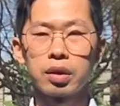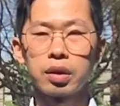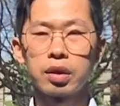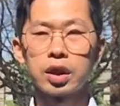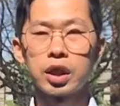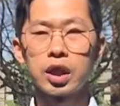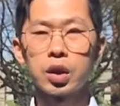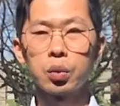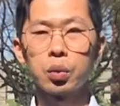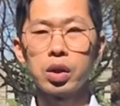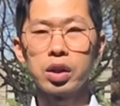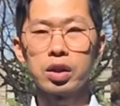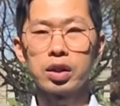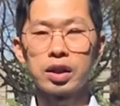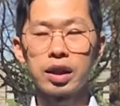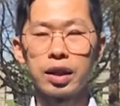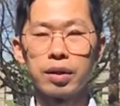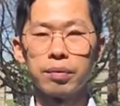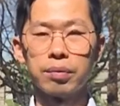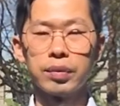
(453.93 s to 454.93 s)
Qing Wei
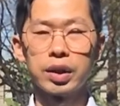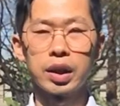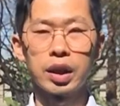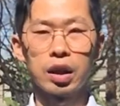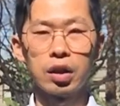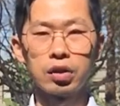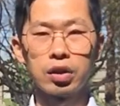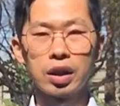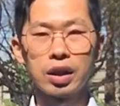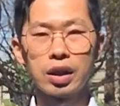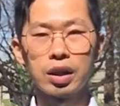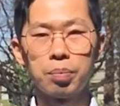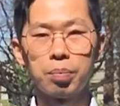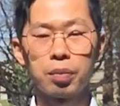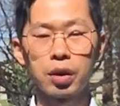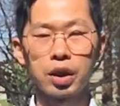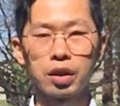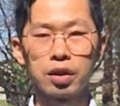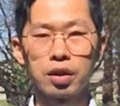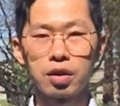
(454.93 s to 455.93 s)
San in our daily
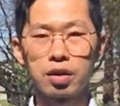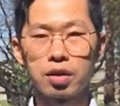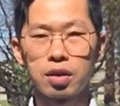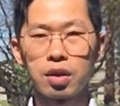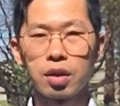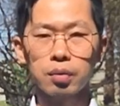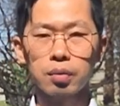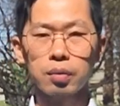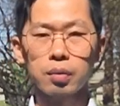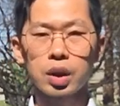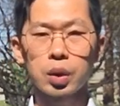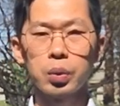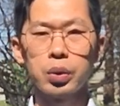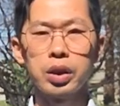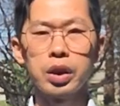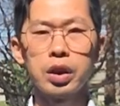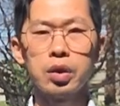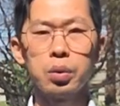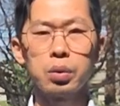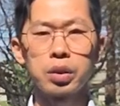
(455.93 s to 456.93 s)
practice, we
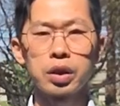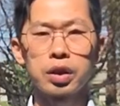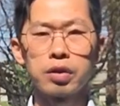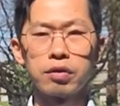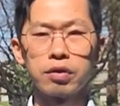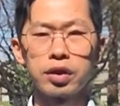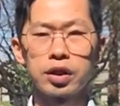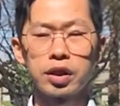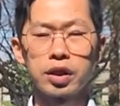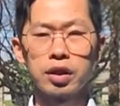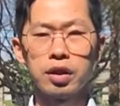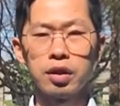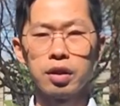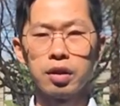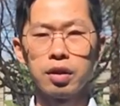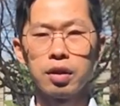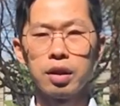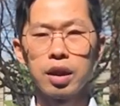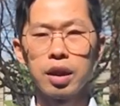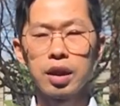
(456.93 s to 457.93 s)
need to consider
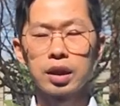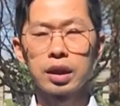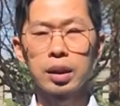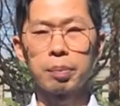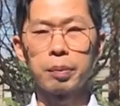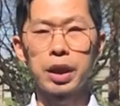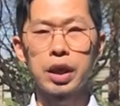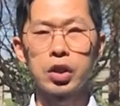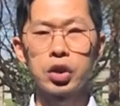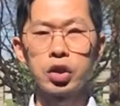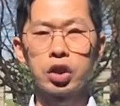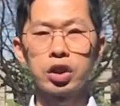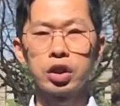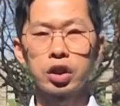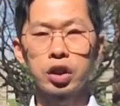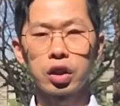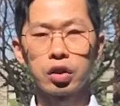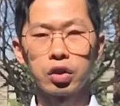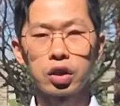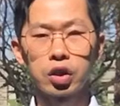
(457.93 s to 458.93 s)
the patient's
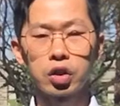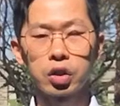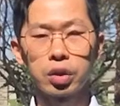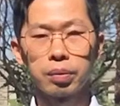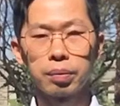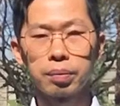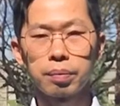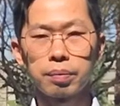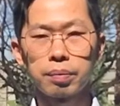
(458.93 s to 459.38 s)
condition